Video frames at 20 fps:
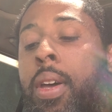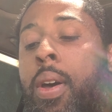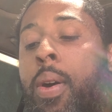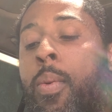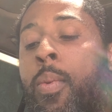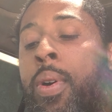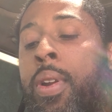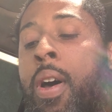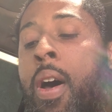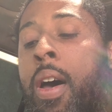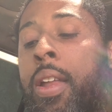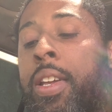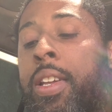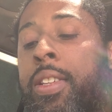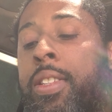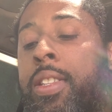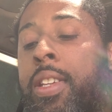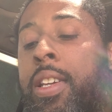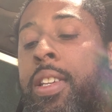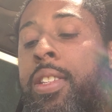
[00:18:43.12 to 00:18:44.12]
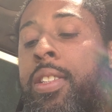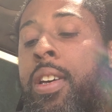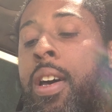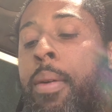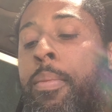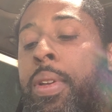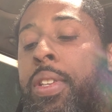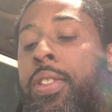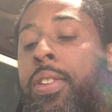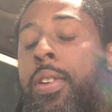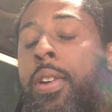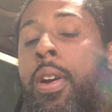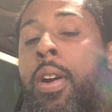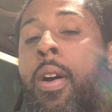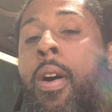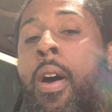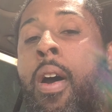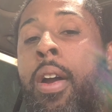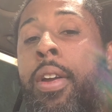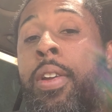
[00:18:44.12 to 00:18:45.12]
When all these things come into your
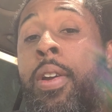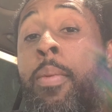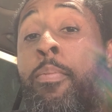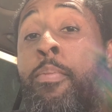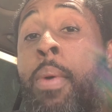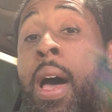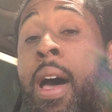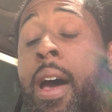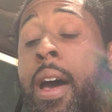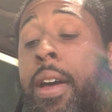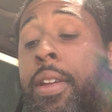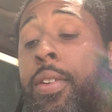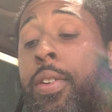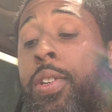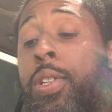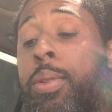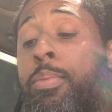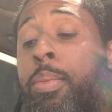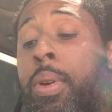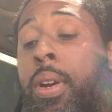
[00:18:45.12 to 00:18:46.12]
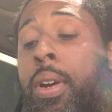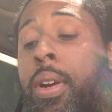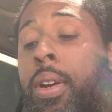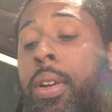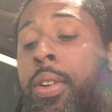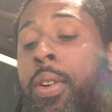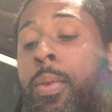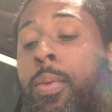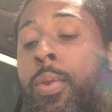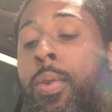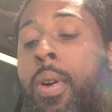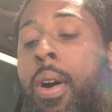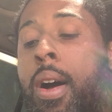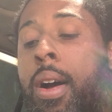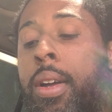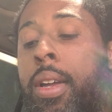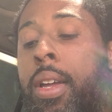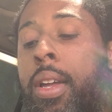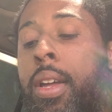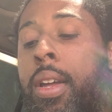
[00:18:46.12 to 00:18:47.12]
heart, your mind, your spirit, your
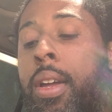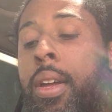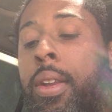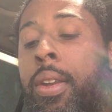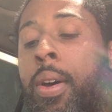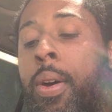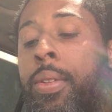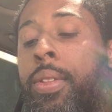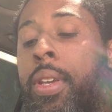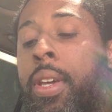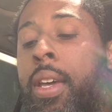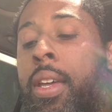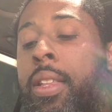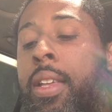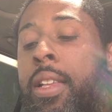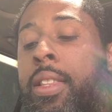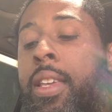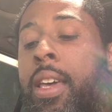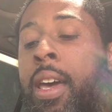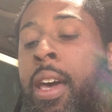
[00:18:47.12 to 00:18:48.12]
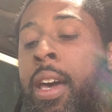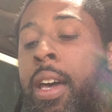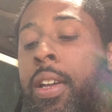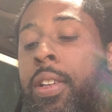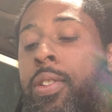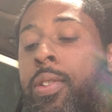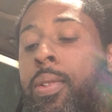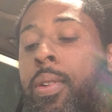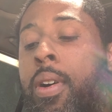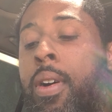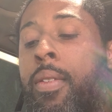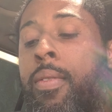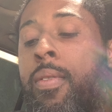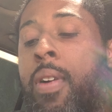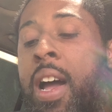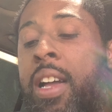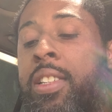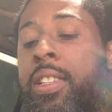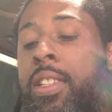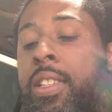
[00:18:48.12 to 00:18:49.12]
ruach, know then that the angel of
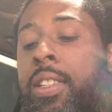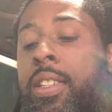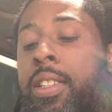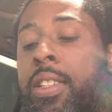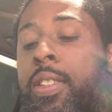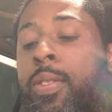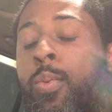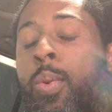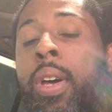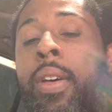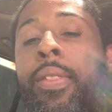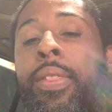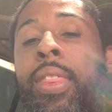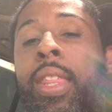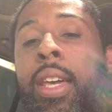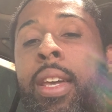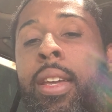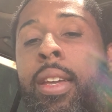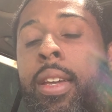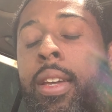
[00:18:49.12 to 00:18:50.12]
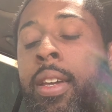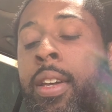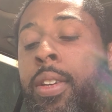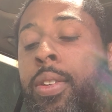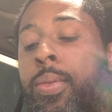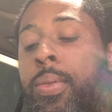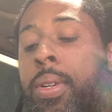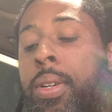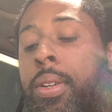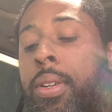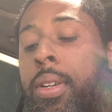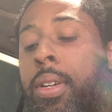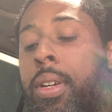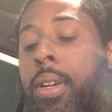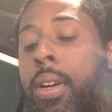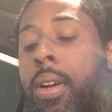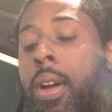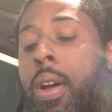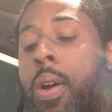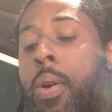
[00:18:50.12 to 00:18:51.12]
righteousness is with thee, Israel.
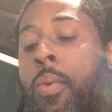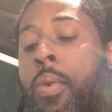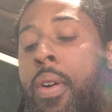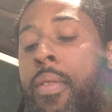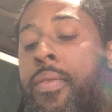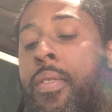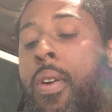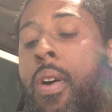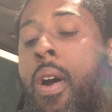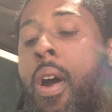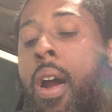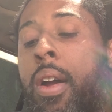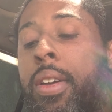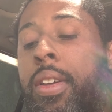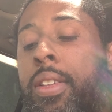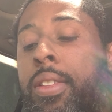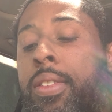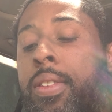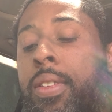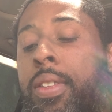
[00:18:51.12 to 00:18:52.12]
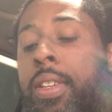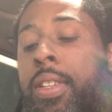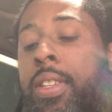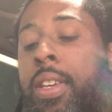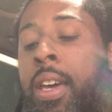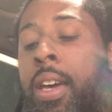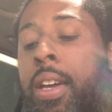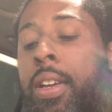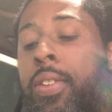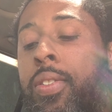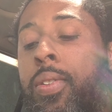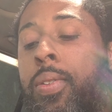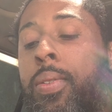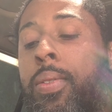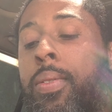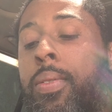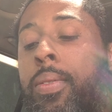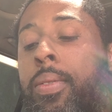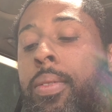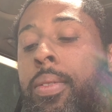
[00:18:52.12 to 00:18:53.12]
Wherefore hearken to this angel,
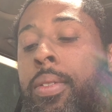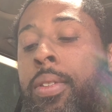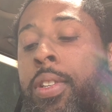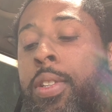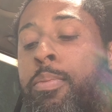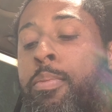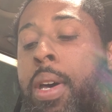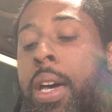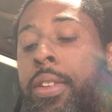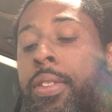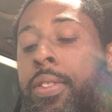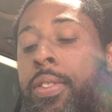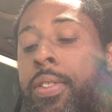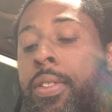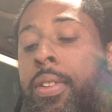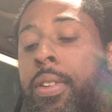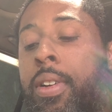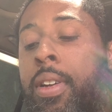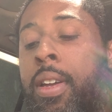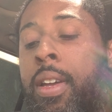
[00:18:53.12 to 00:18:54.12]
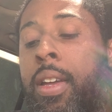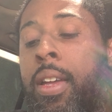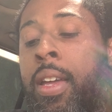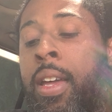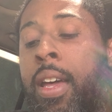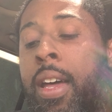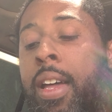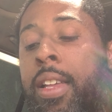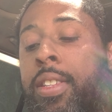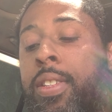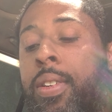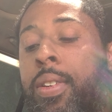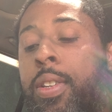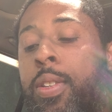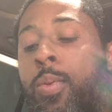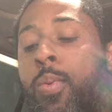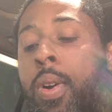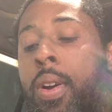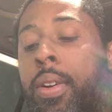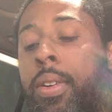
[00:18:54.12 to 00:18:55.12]
this messenger, and to
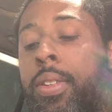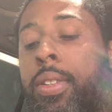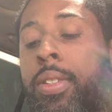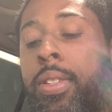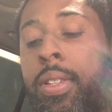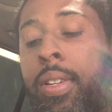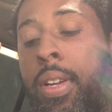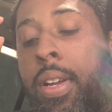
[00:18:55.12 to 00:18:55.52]
his works